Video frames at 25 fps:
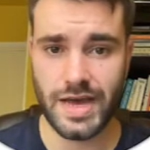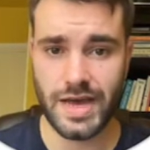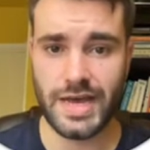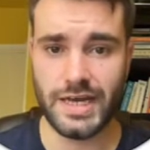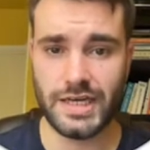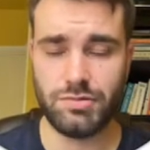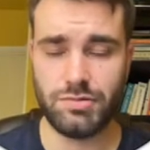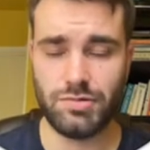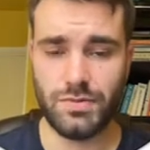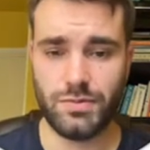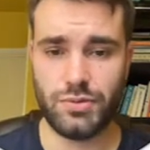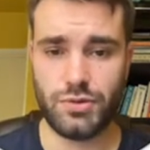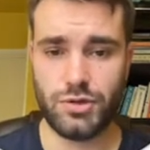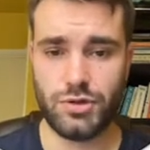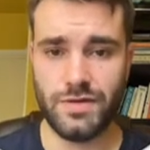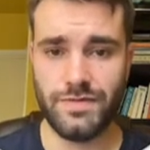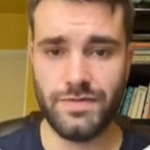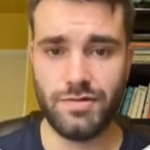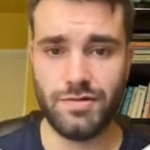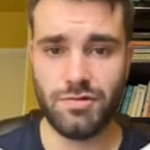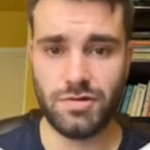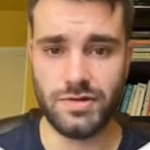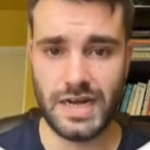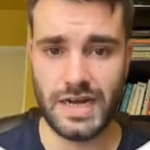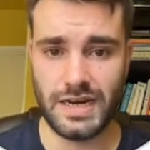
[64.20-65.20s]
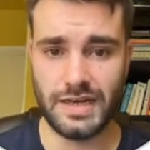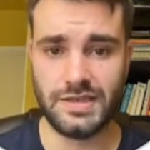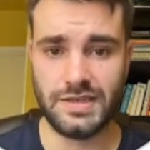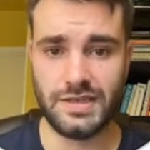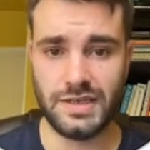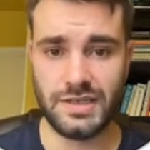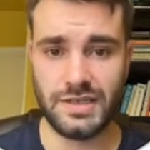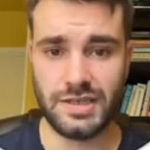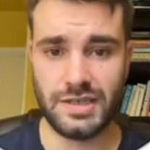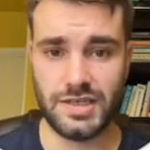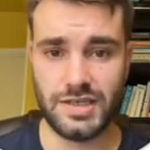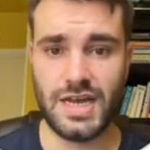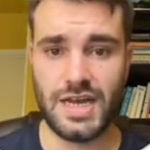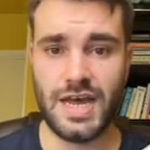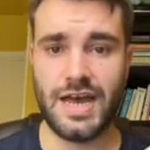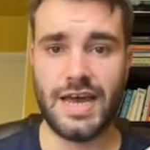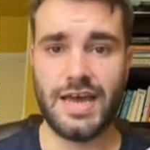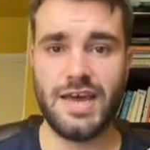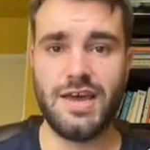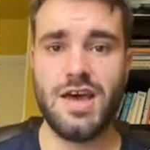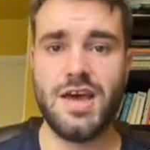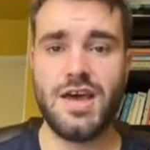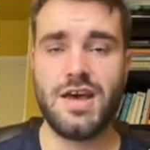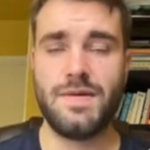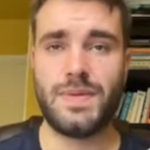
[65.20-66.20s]
to improve your analysis
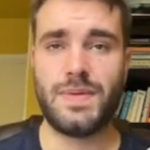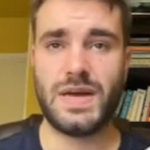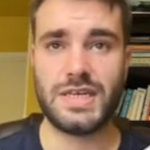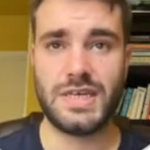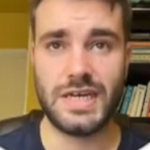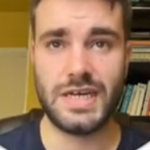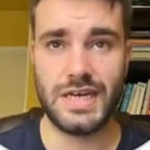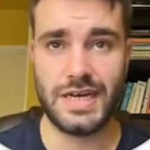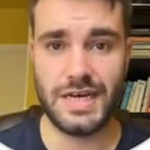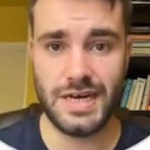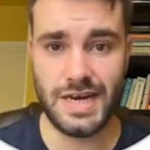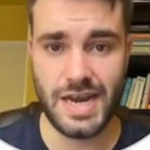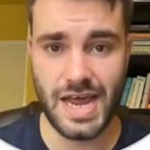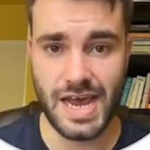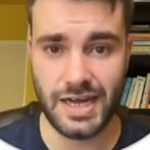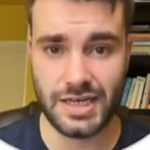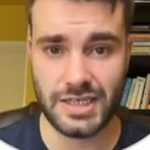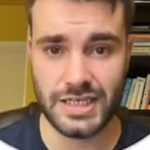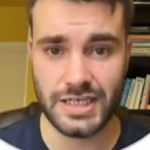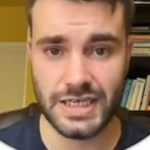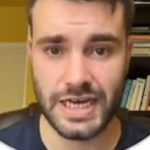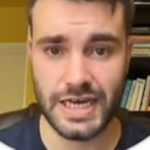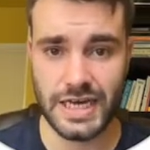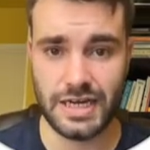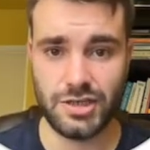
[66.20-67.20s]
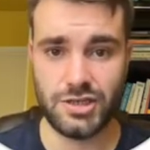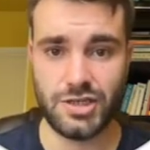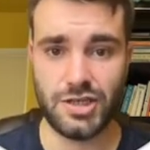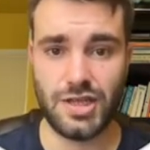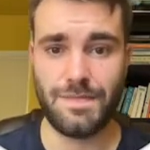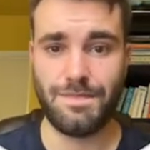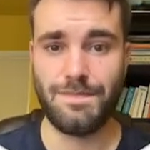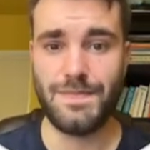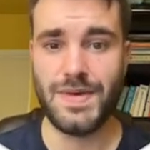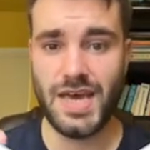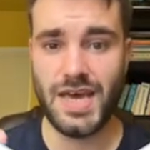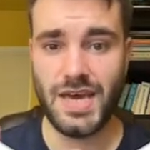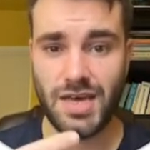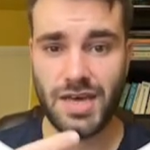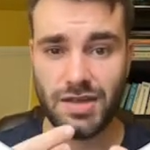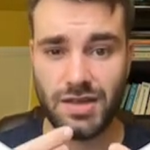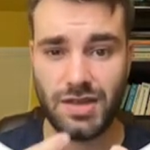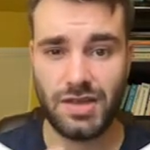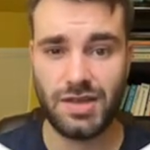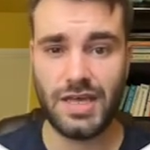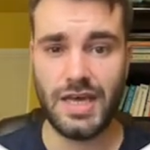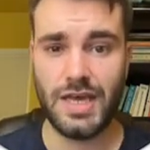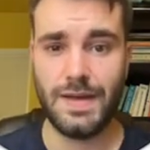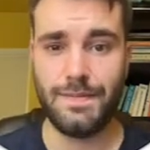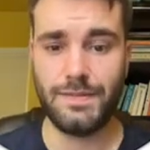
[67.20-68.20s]
today by connecting it to the big
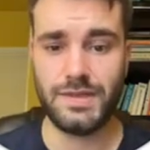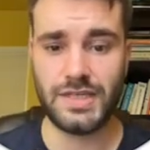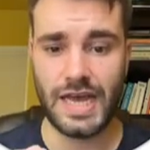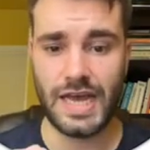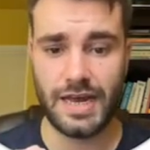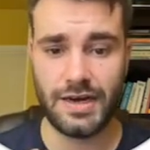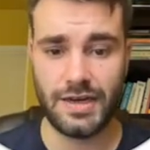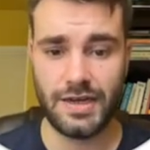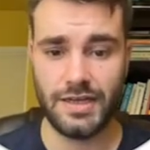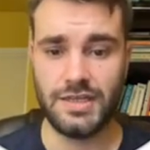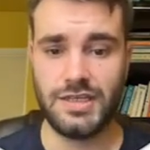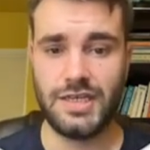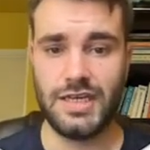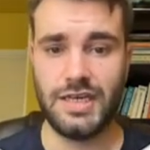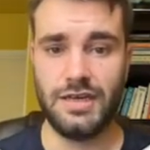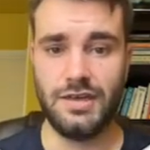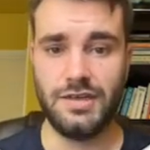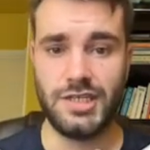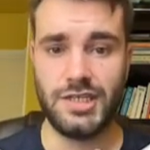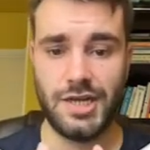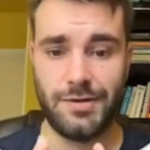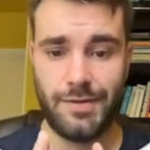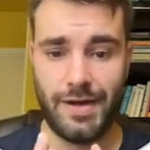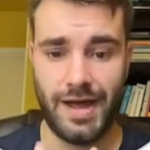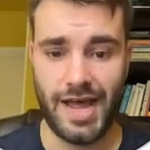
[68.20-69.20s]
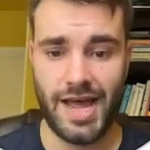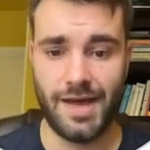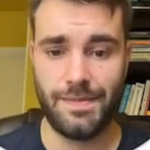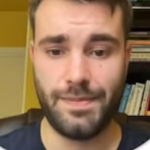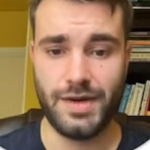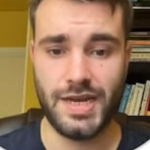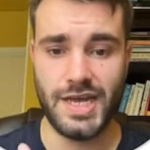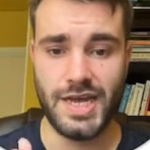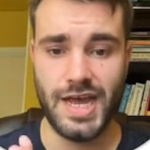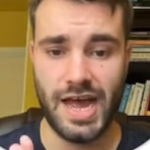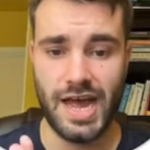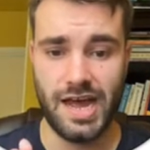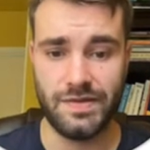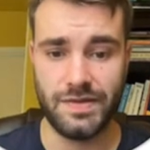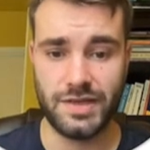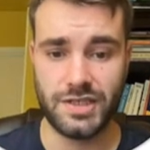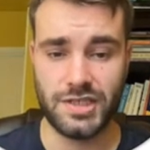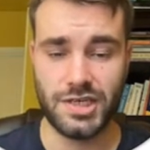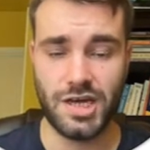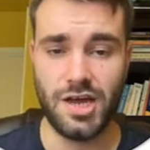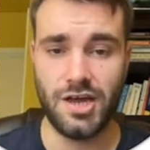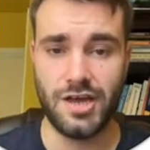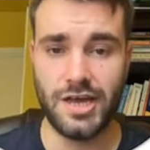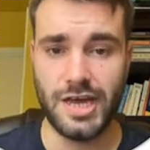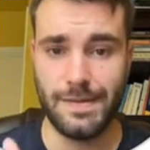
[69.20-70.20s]
themes and ideas that were happening at the
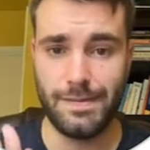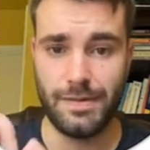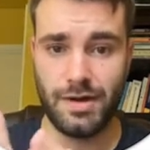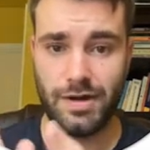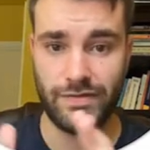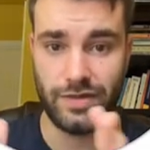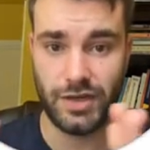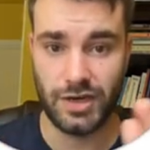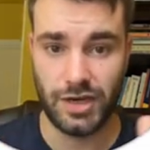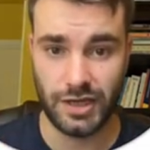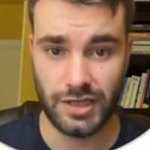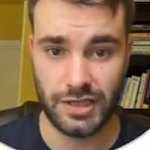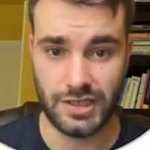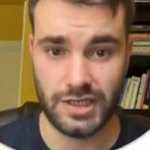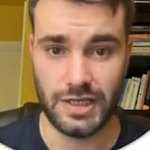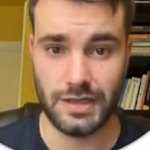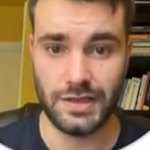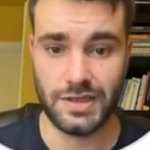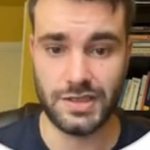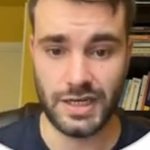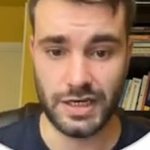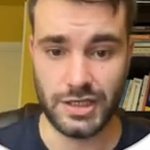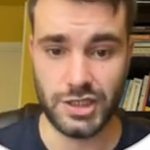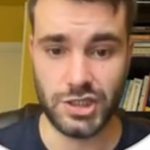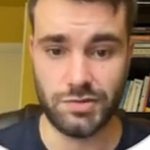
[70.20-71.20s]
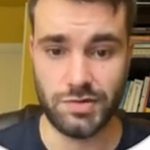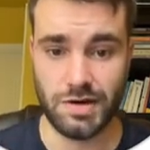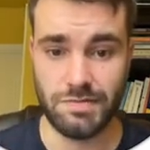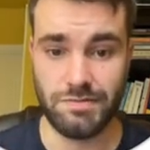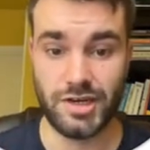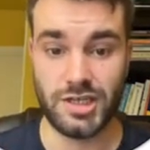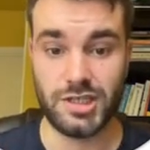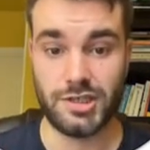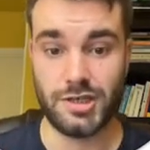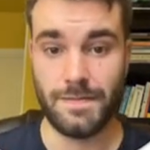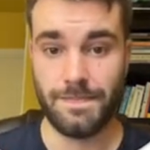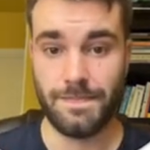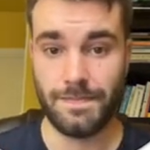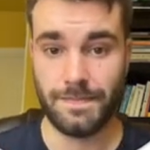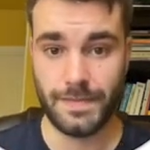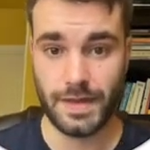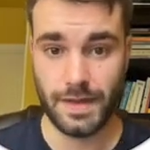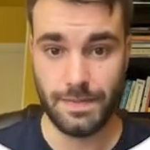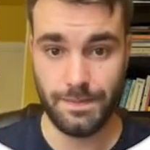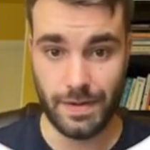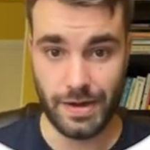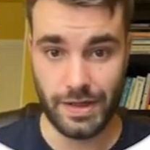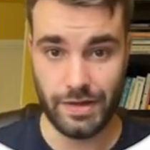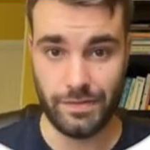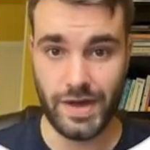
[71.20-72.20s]
time of the 19th century, which,
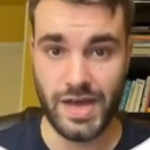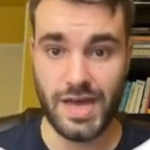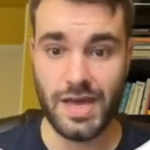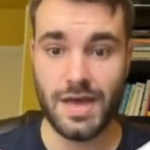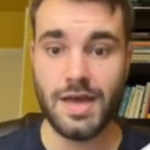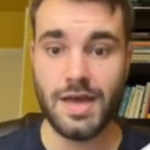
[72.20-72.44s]
by the way,